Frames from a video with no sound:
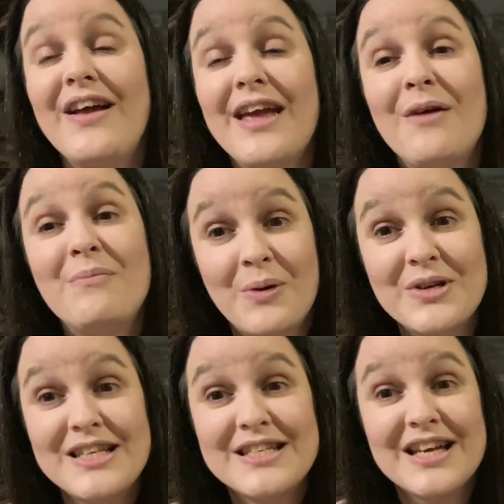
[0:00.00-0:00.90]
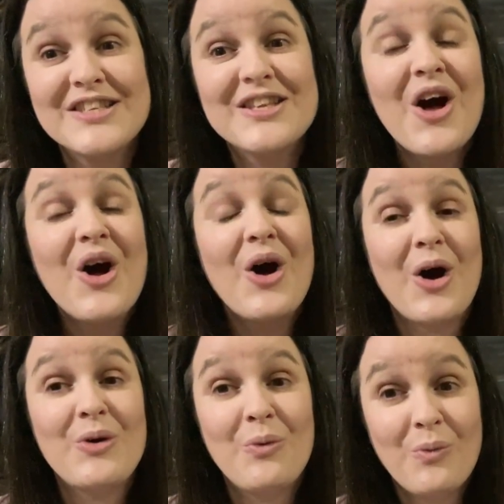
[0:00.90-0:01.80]
and get more details
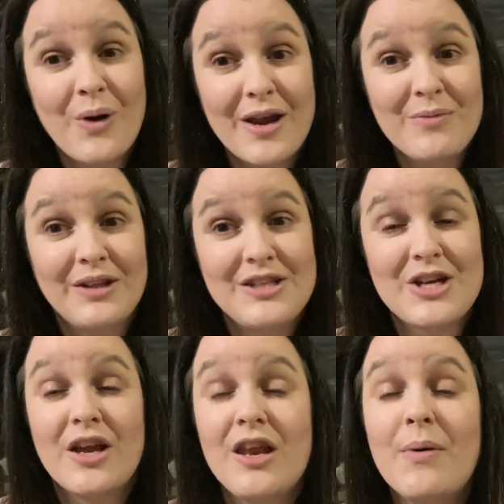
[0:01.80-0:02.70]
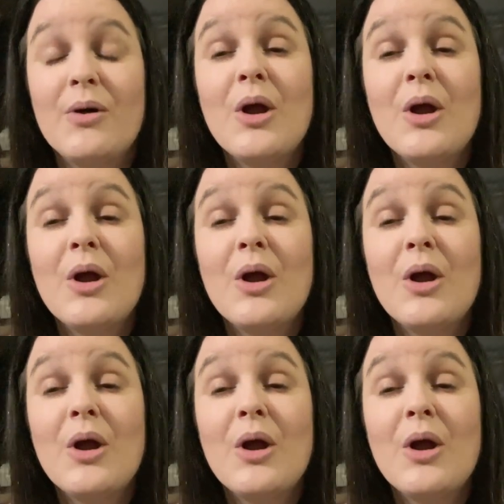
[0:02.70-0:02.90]
on what I'm really talking about.